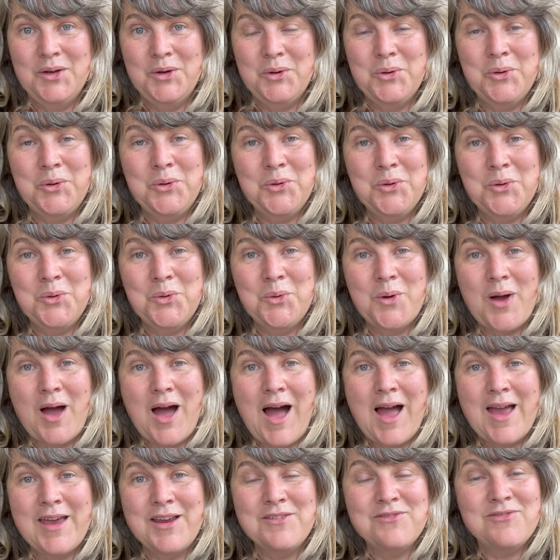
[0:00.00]
who
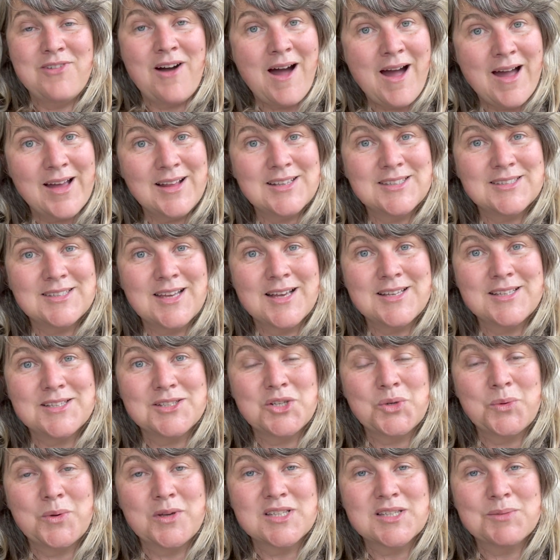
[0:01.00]
invites us
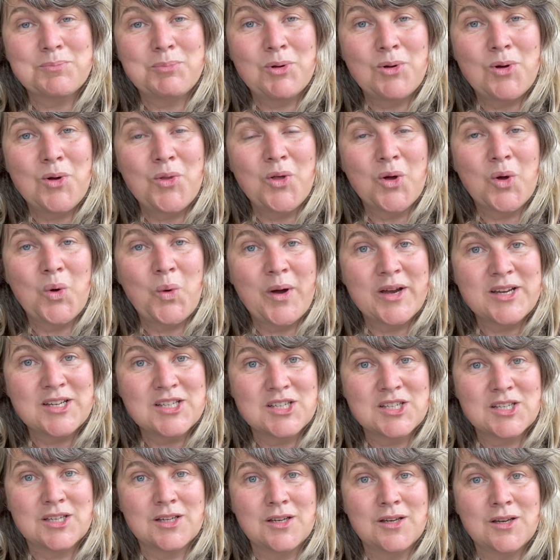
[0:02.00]
to explore the
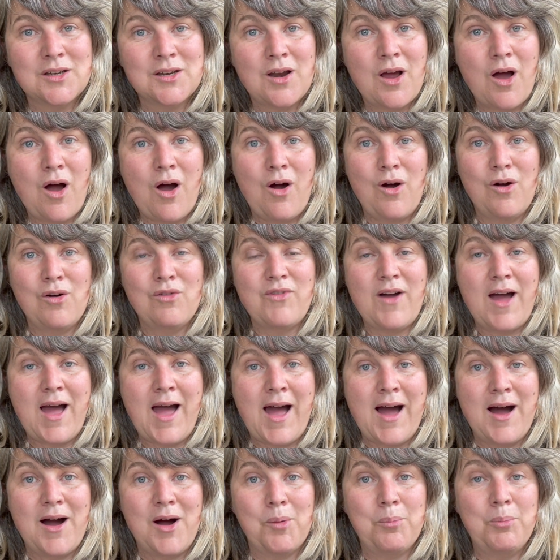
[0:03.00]
question of
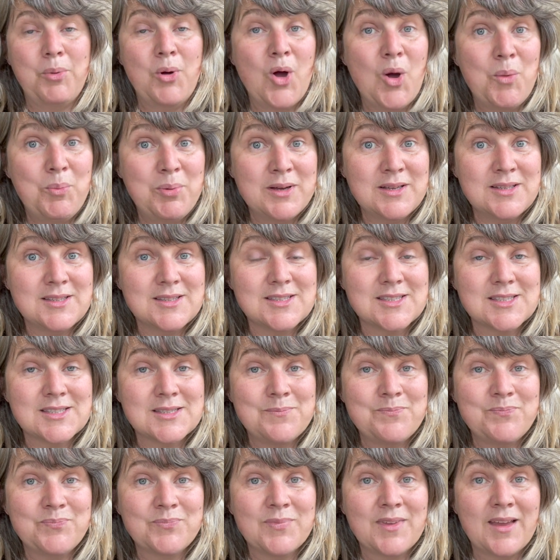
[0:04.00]
our purpose,
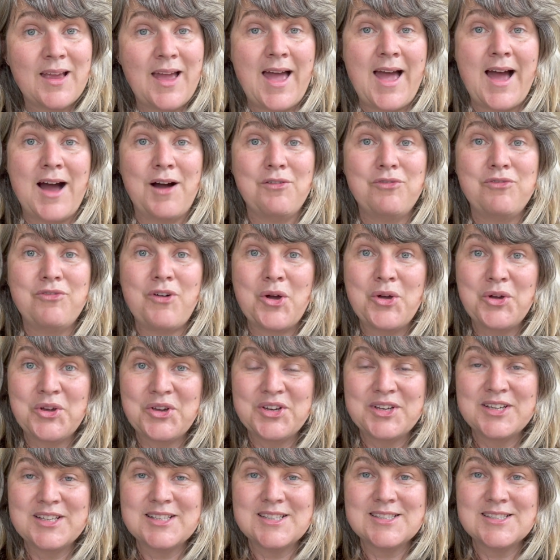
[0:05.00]
our
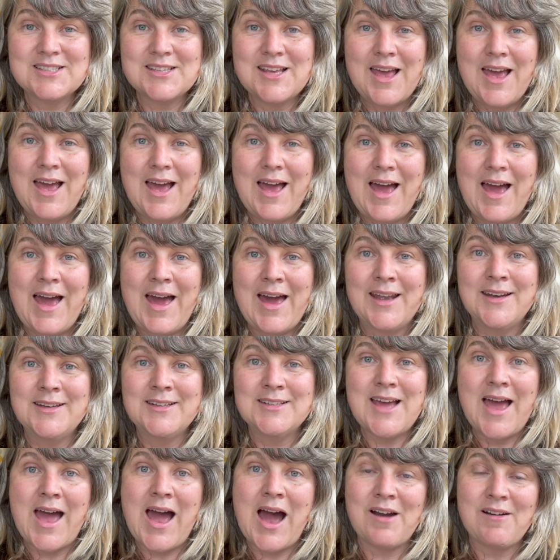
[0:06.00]
focus,
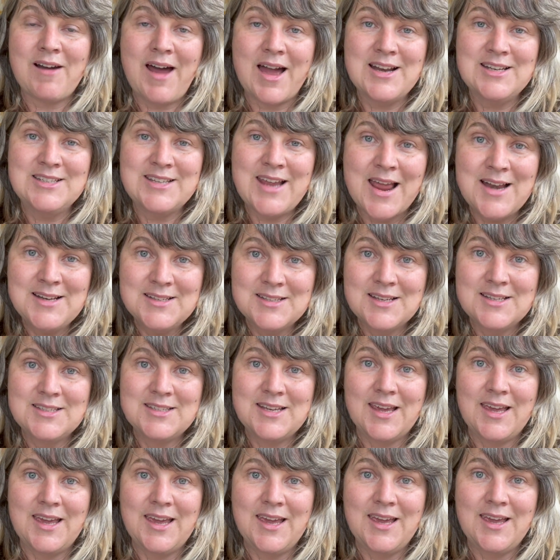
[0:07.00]
and our
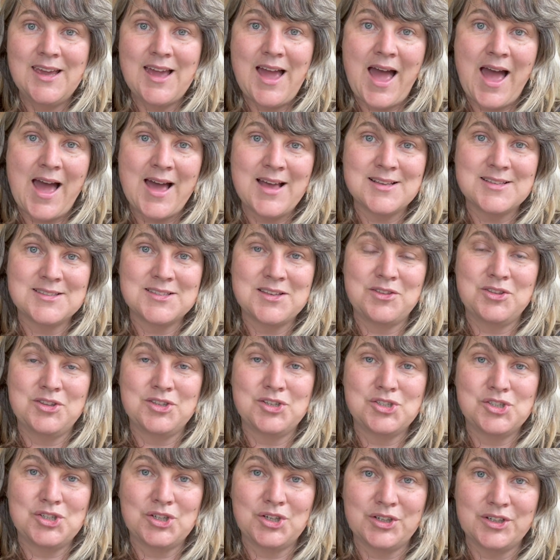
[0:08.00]
identity as the
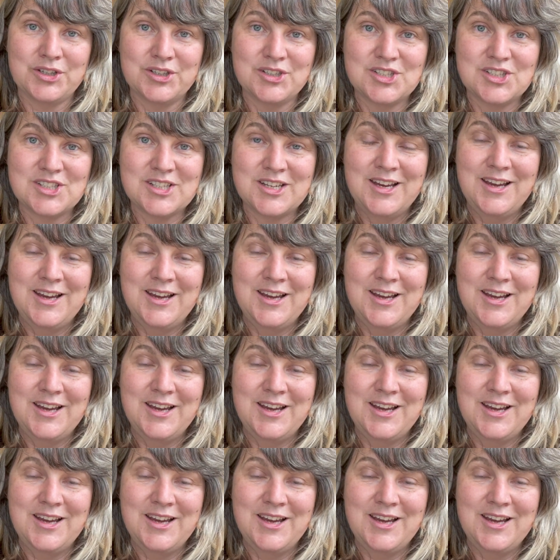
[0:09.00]
church.